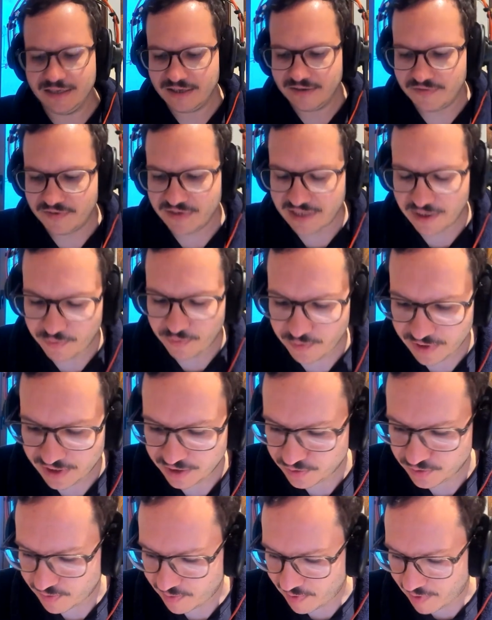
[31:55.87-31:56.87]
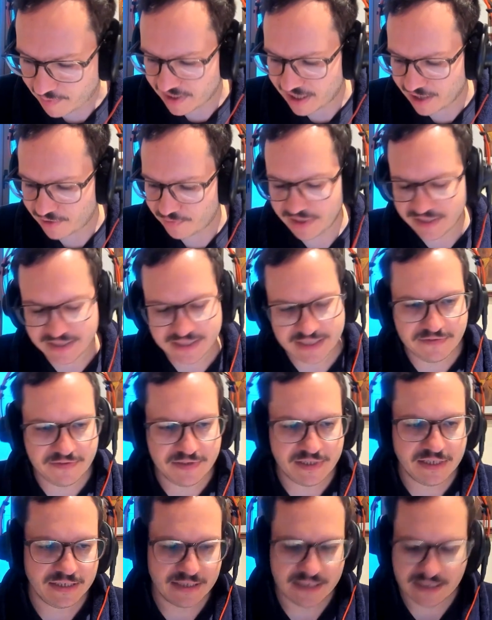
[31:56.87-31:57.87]
thing that we need to remember. That
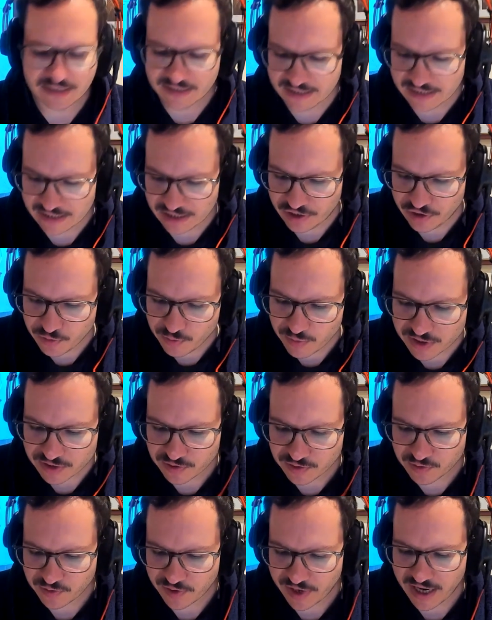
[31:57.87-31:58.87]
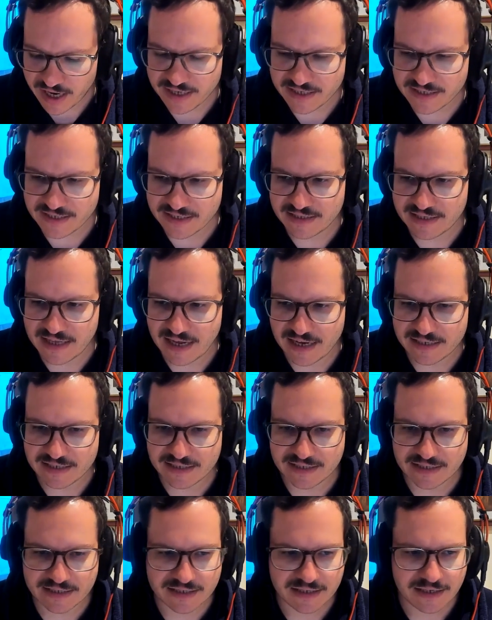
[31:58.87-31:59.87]
creativity is a human trace that
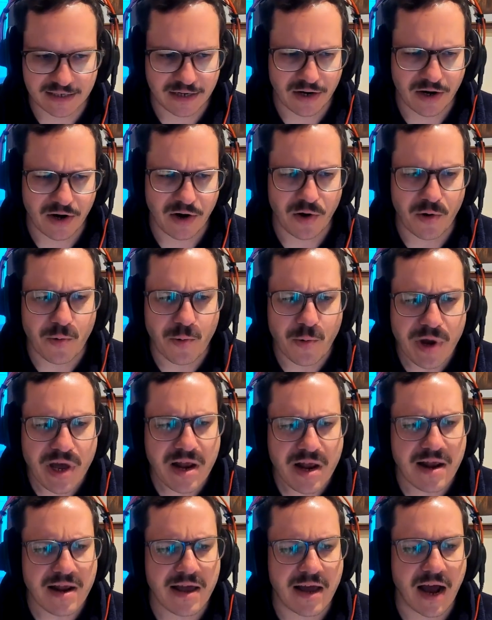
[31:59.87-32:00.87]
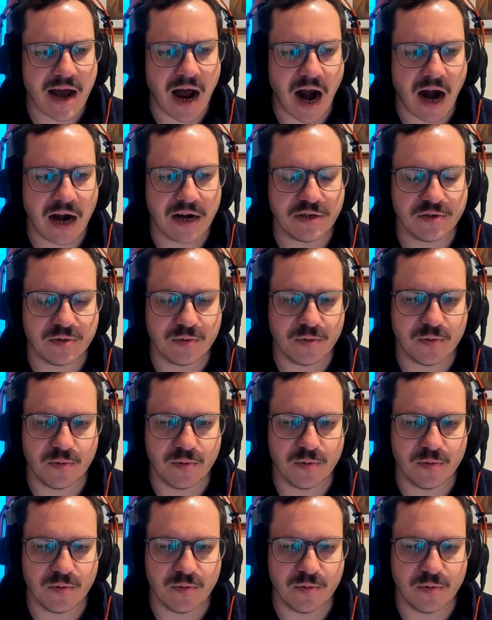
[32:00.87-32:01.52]
is really hard to